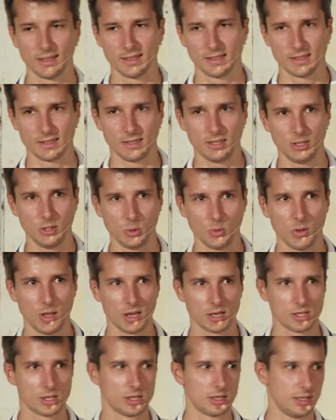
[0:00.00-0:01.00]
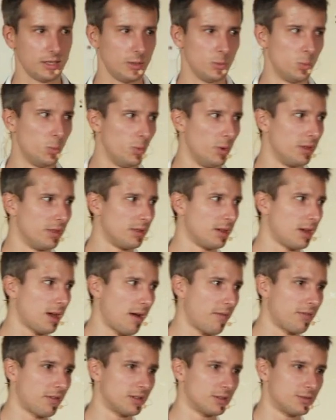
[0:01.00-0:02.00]
that you actually, with
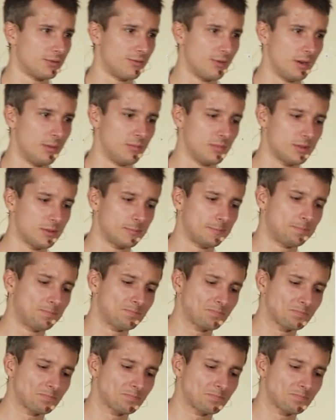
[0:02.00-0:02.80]
Kafka Streams,